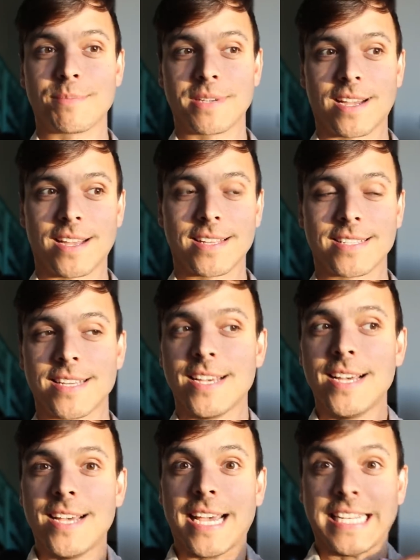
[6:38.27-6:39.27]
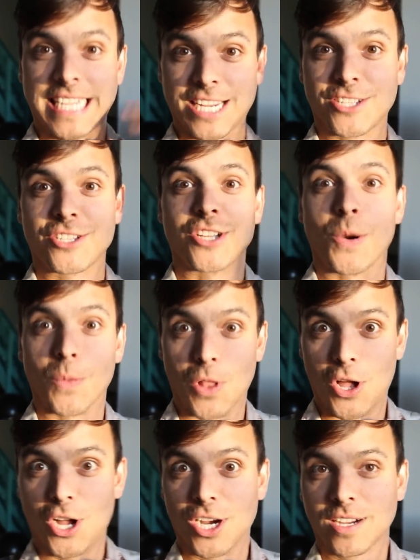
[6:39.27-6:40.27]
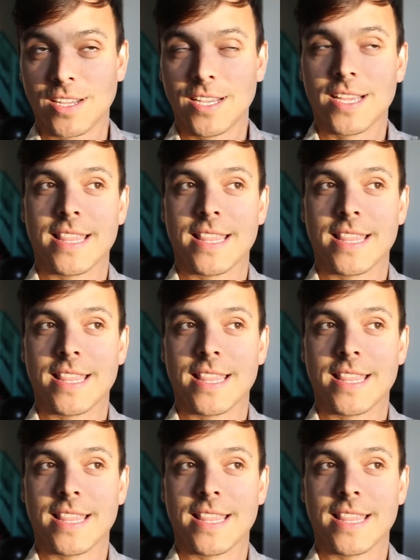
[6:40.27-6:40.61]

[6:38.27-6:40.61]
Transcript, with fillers: because it takes so long